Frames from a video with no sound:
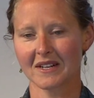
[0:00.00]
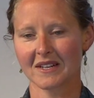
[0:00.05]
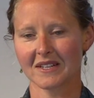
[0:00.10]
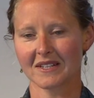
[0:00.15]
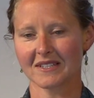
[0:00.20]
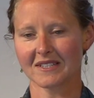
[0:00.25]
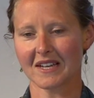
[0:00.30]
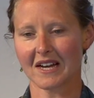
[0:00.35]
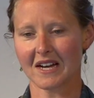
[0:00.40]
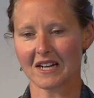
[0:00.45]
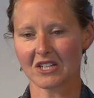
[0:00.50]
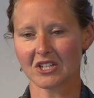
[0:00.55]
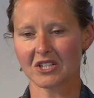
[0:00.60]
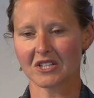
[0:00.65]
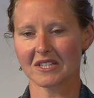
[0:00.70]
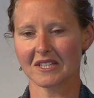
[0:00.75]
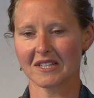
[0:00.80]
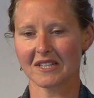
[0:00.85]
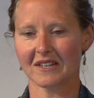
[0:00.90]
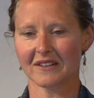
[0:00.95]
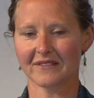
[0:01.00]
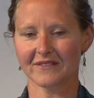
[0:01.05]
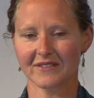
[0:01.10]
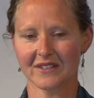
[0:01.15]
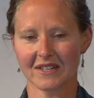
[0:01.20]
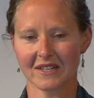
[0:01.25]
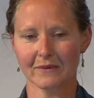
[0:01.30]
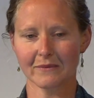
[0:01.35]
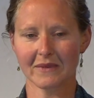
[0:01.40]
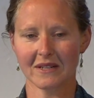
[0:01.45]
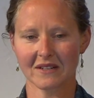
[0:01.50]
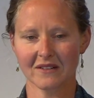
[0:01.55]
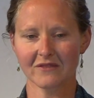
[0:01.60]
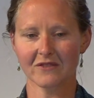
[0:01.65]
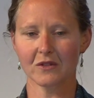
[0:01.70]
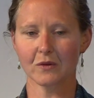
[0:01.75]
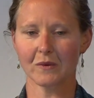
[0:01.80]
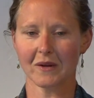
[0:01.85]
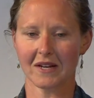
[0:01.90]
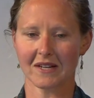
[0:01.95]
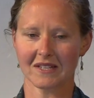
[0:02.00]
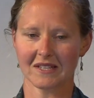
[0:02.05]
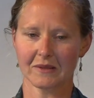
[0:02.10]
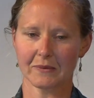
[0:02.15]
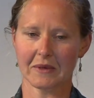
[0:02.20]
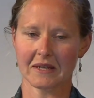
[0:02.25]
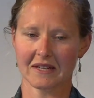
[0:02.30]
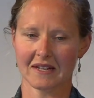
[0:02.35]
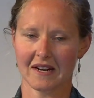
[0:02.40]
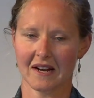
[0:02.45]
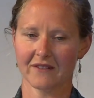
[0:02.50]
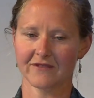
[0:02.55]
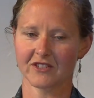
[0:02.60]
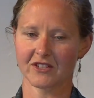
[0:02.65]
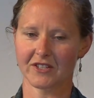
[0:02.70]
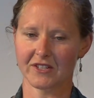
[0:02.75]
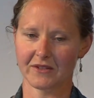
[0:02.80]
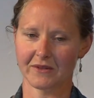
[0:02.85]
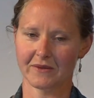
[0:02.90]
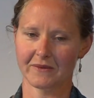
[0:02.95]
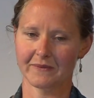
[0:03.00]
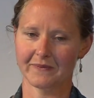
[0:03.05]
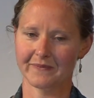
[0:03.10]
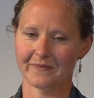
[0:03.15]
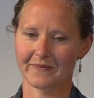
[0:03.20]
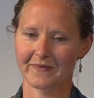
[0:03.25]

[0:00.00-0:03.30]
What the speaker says: is actually a very meaningful way to spend an afternoon.